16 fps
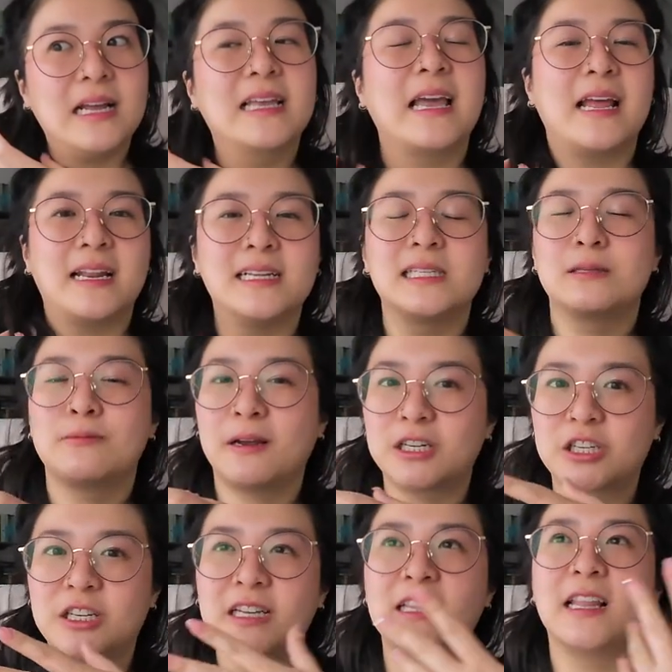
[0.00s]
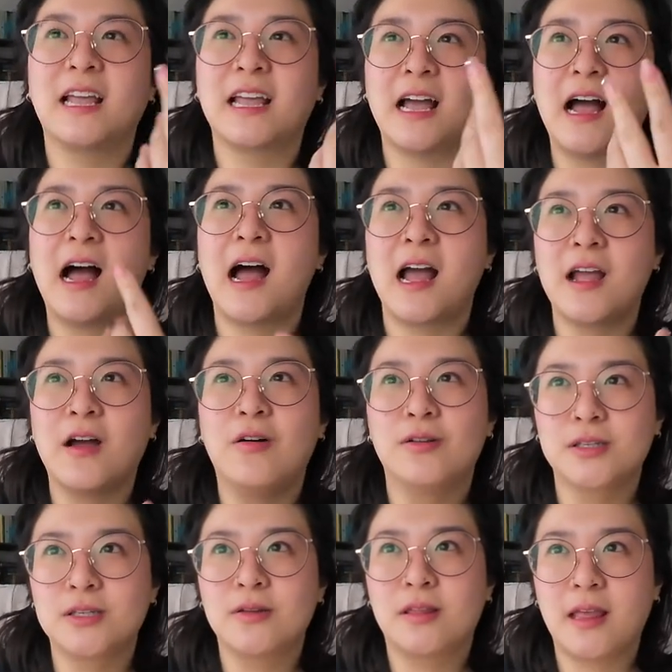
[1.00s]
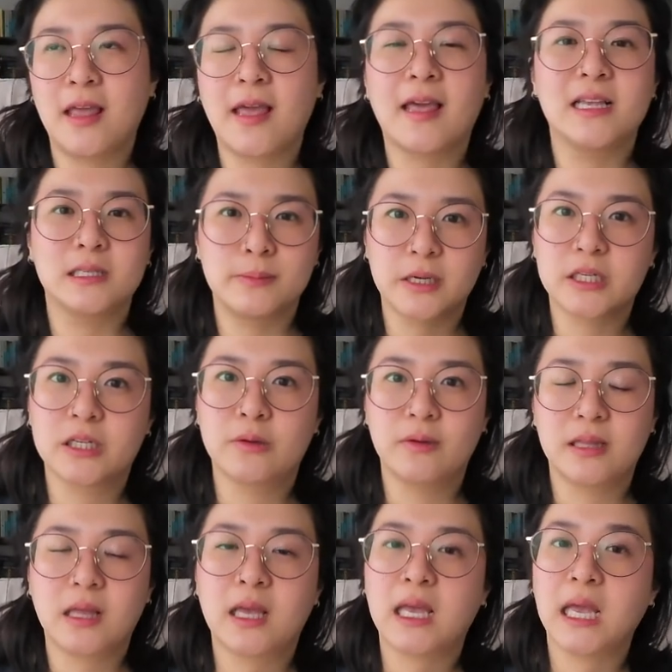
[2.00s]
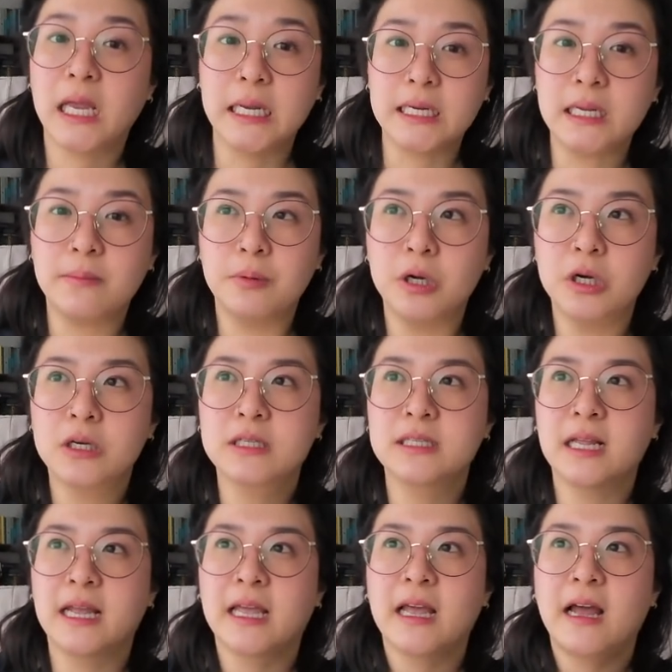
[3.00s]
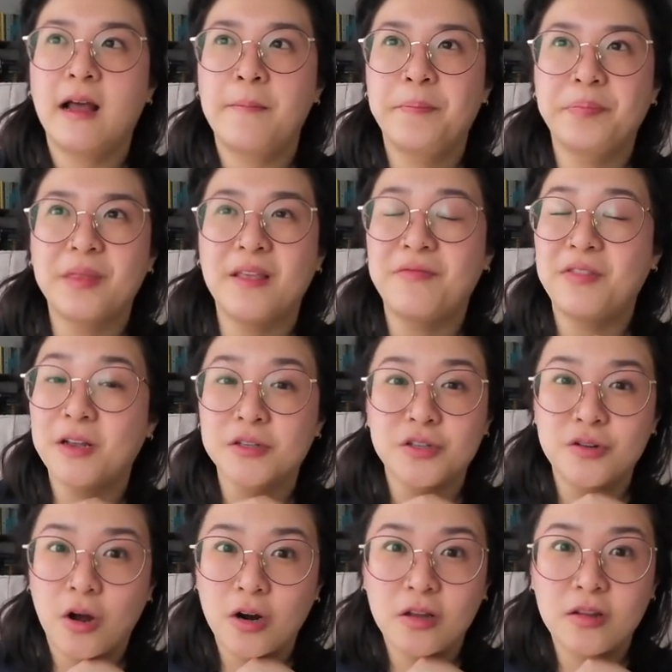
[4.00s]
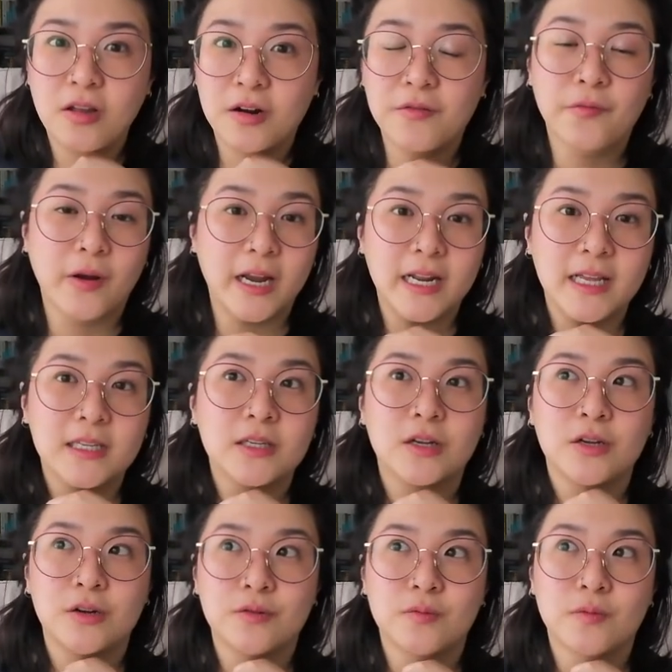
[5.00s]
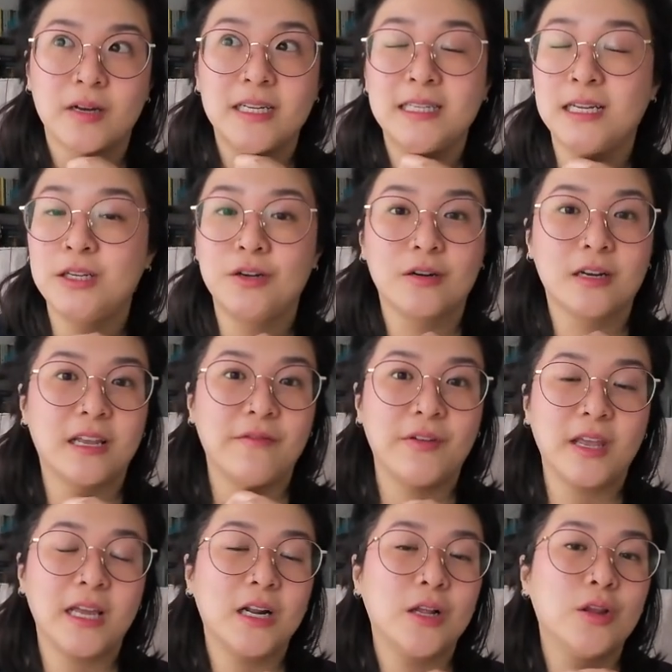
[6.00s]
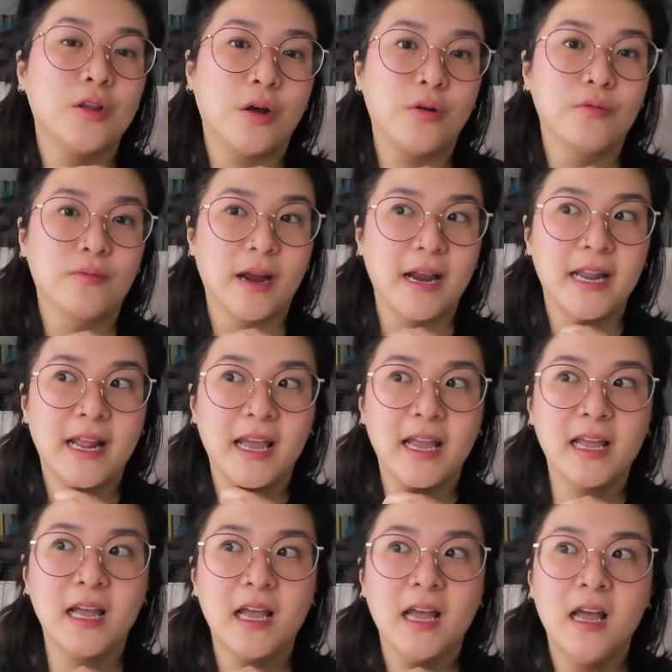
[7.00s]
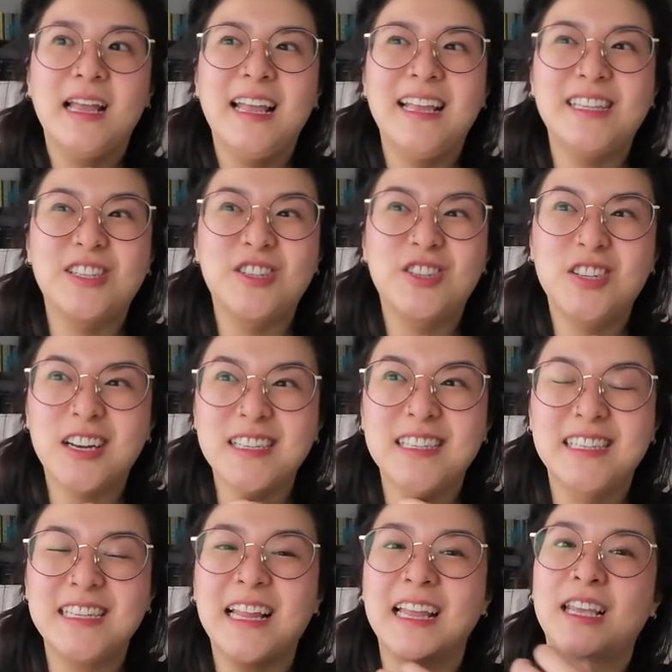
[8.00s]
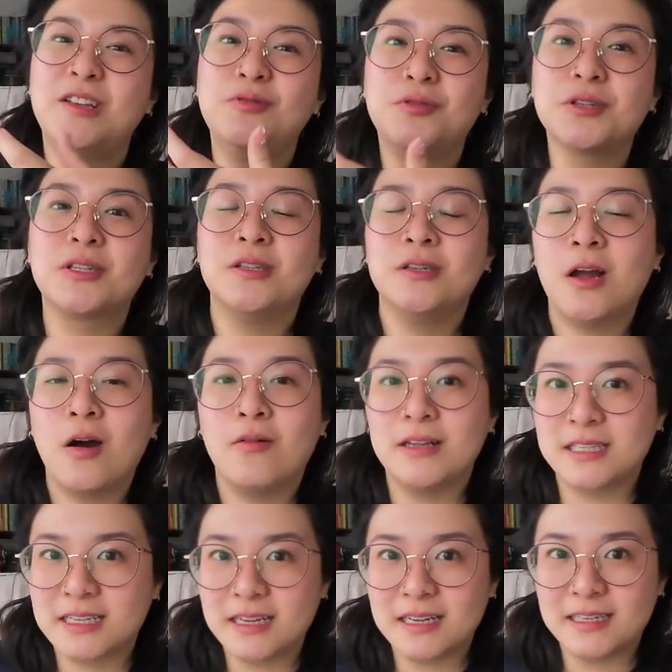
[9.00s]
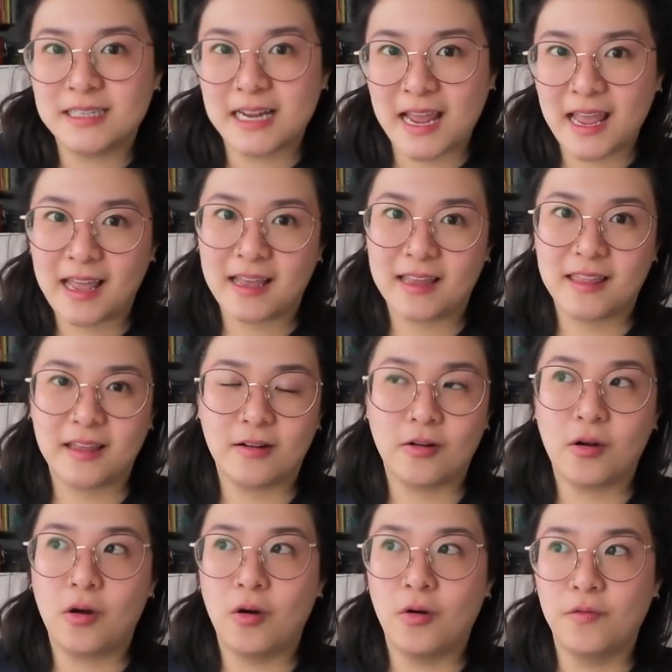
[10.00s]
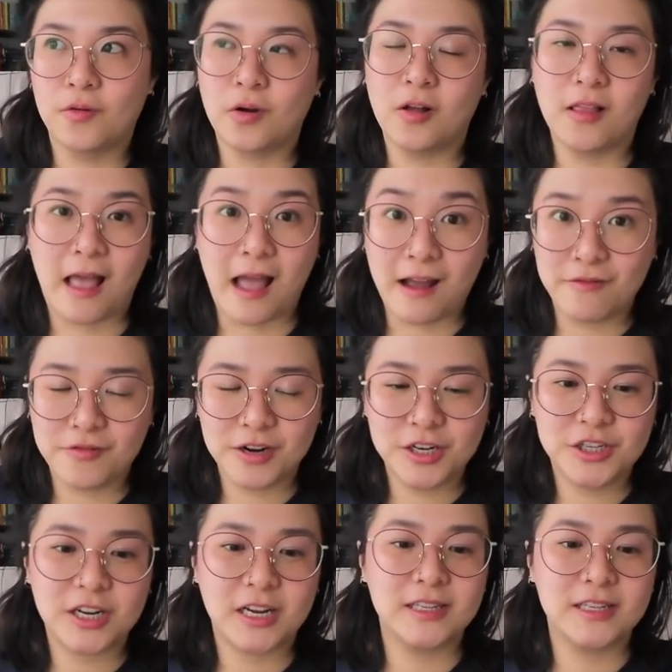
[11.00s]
Again, especially like I also think, especially with like indie books, like if there's not a lot of ratings on Goodreads and you're giving it a low rating, it's just like you just know it's gonna tank their overall average.